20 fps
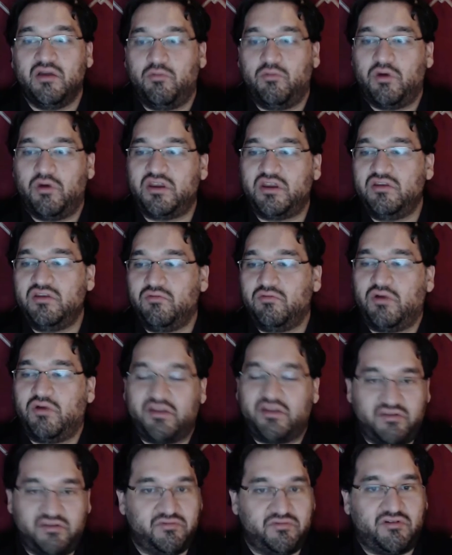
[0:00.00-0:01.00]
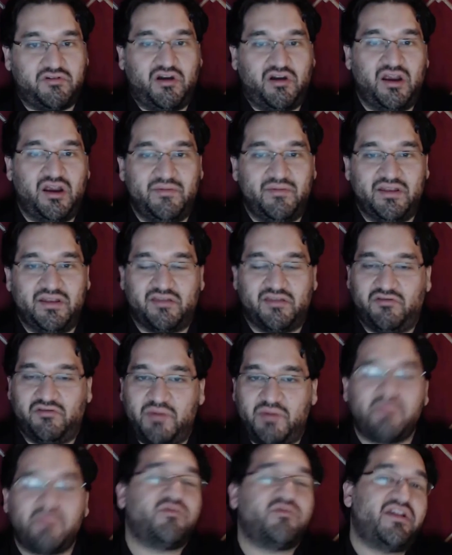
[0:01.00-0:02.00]
What is the requirement? So
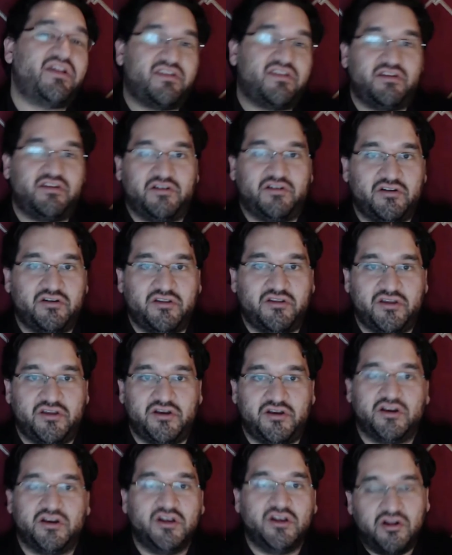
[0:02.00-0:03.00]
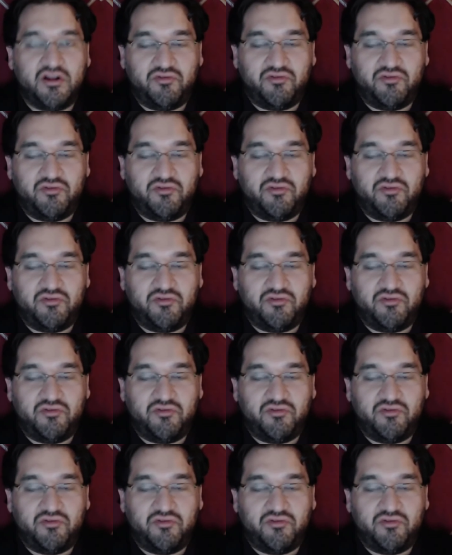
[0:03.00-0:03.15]
remember what I said earlier.